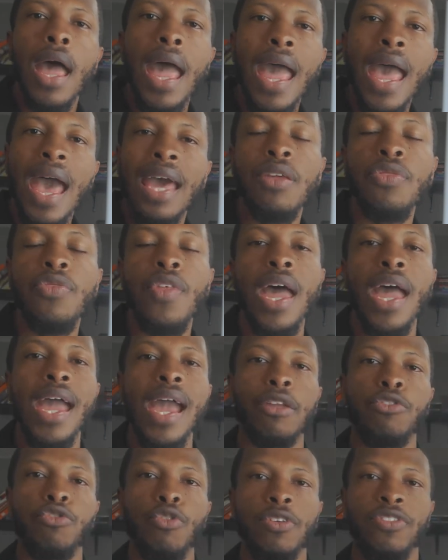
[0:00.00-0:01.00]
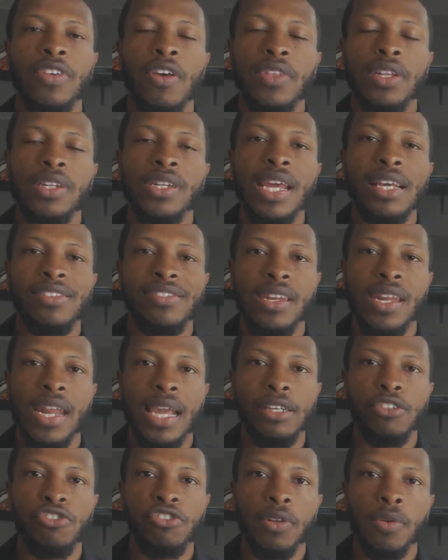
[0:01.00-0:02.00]
Add in the address of the
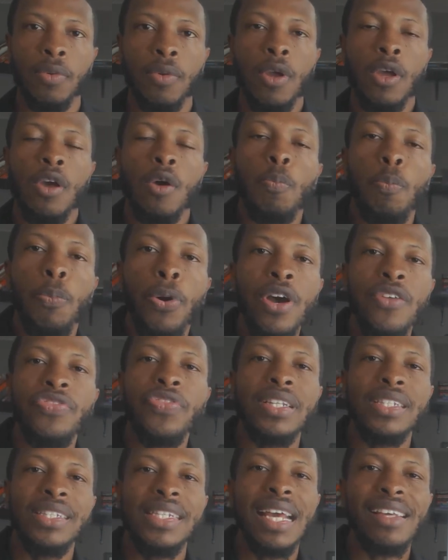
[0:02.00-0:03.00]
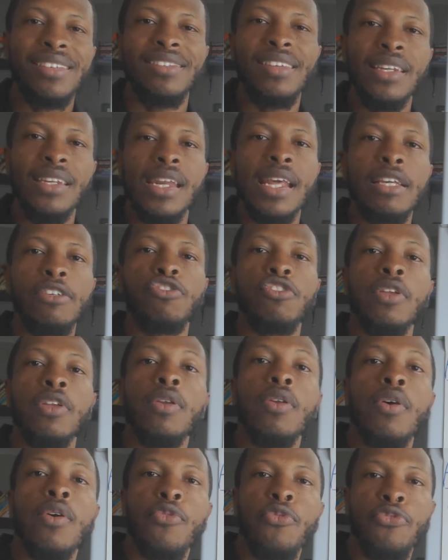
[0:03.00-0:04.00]
destination. Put the
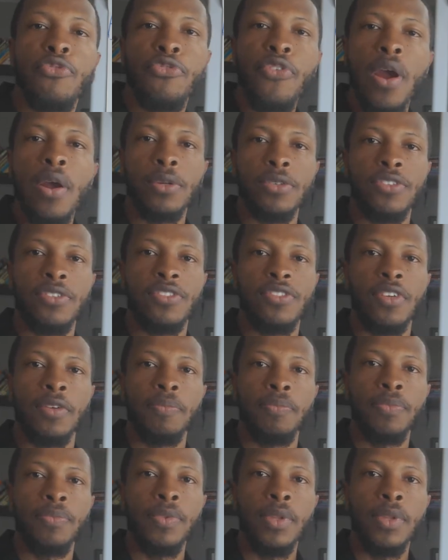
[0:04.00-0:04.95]
destination first.